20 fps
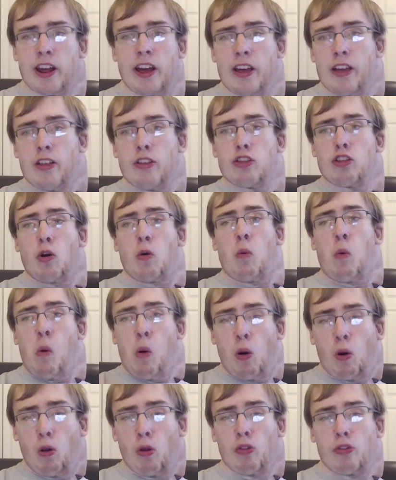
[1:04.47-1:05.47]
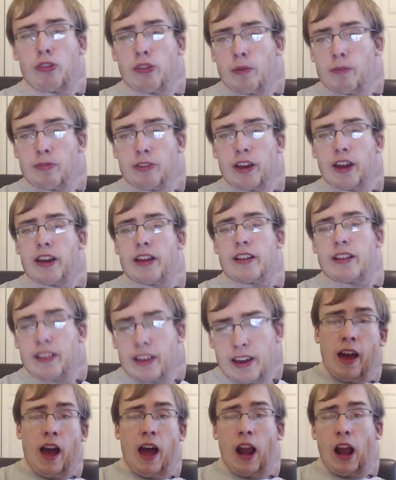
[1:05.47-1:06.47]
it the Worlds of
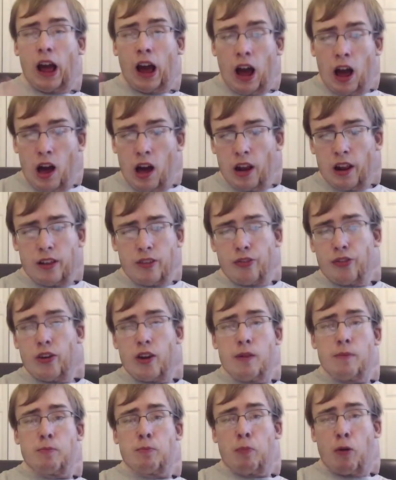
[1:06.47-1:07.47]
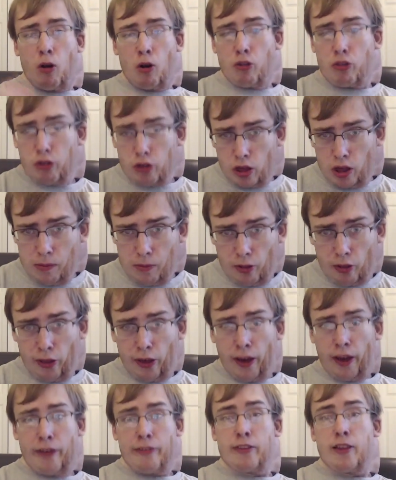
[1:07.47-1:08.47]
DC. And I honestly, personally
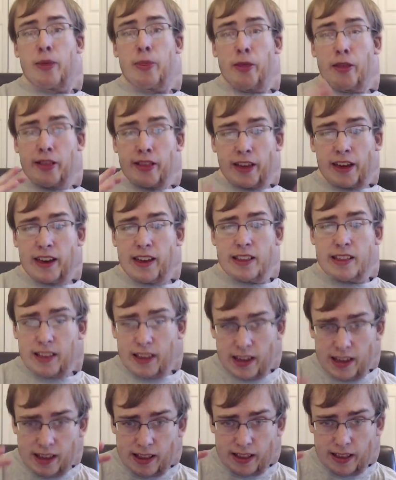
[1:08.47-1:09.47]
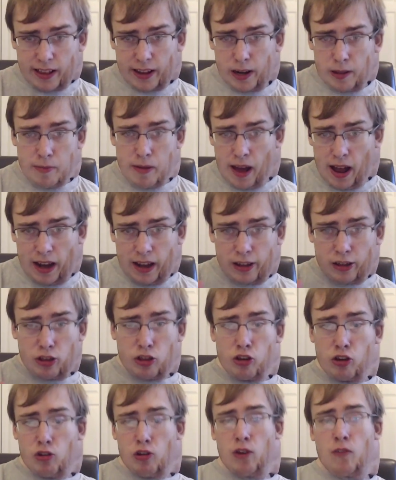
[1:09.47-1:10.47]
believe that the DC Cinematic
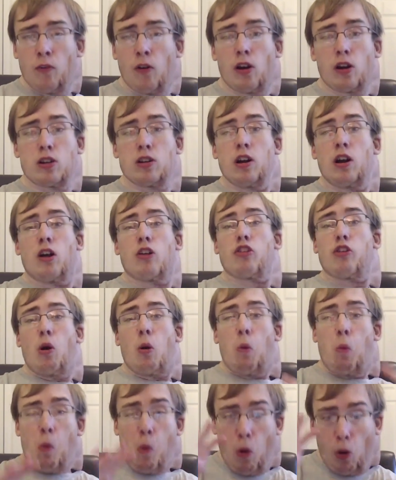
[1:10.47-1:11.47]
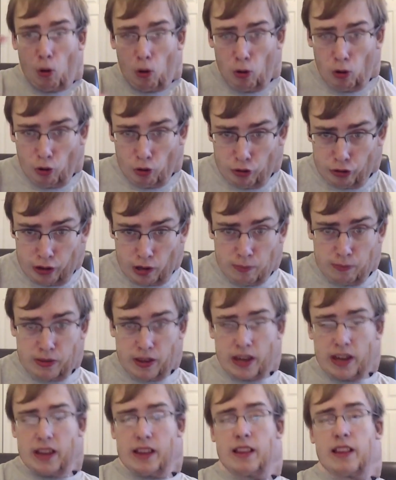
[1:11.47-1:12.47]
Universe, the Worlds of
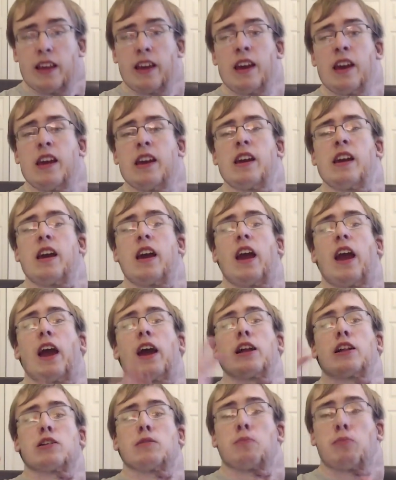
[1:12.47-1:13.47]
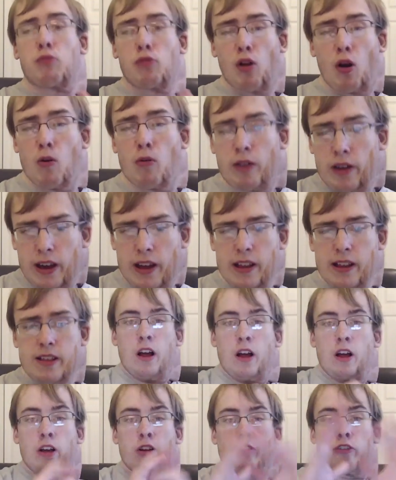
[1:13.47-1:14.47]
DC, is
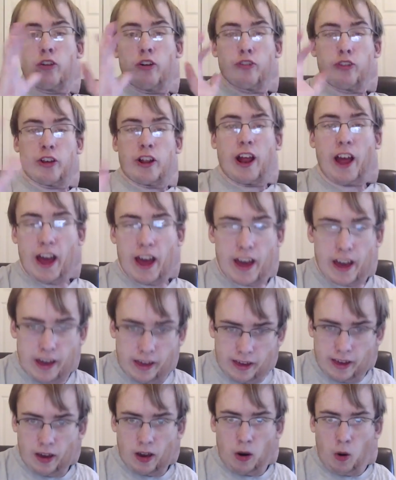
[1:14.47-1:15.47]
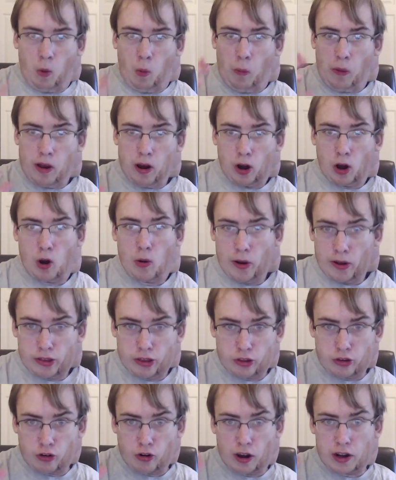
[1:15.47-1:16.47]
broken. So today, we are going
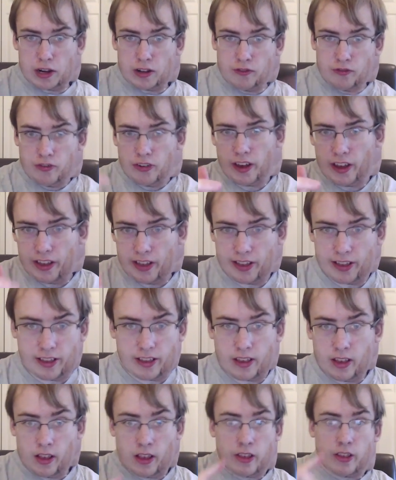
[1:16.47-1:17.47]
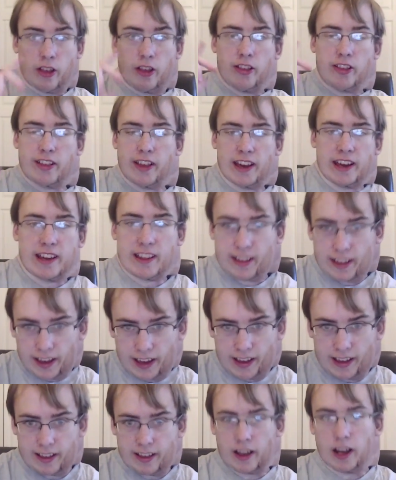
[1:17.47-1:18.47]
to try to fix the
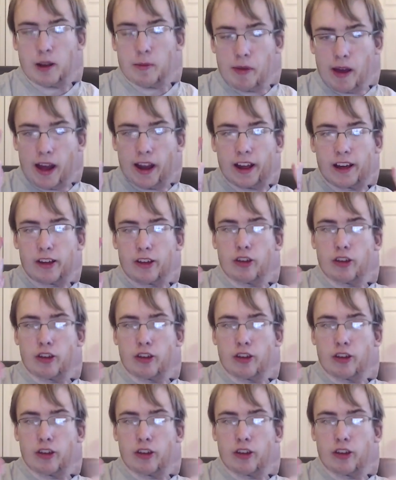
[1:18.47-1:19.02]
DC Cinematic